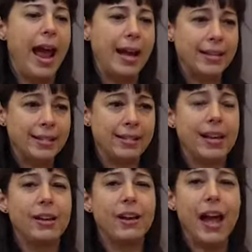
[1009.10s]
as
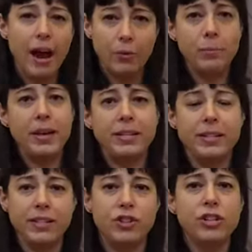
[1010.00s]
how we make
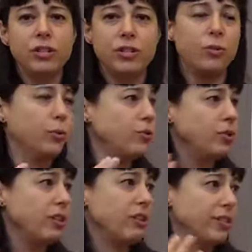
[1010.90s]
decisions, so we're
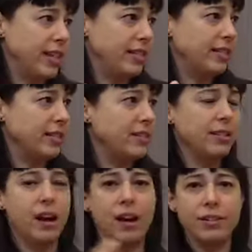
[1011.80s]
using our
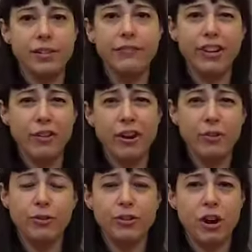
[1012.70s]
senses to figure
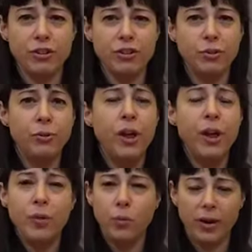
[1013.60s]
out who to talk to.
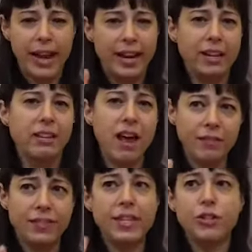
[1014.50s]
We're getting a
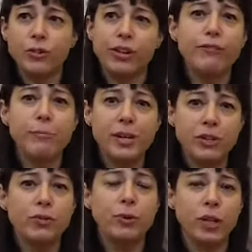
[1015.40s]
lot of sensory
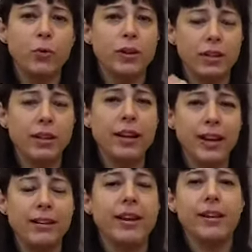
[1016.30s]
information really quickly
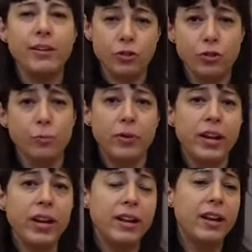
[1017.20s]
and
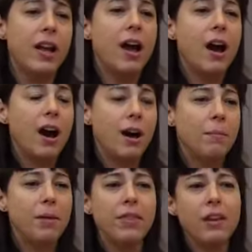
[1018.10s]
interpreting it.
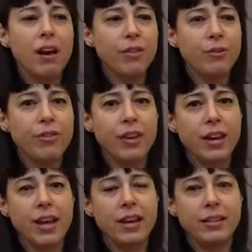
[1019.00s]
The other
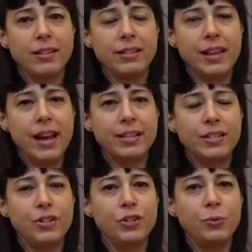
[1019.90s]
thing
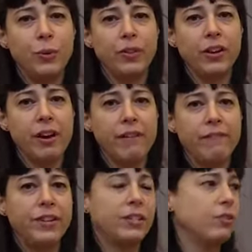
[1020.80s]
has to do with a kind of
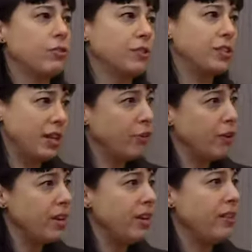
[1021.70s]
physical
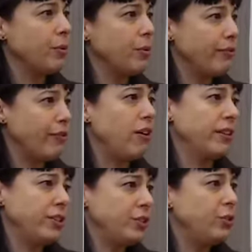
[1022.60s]
synchrony that we
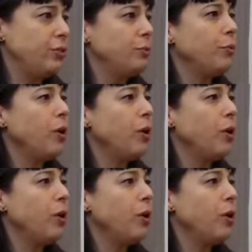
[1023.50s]
fall into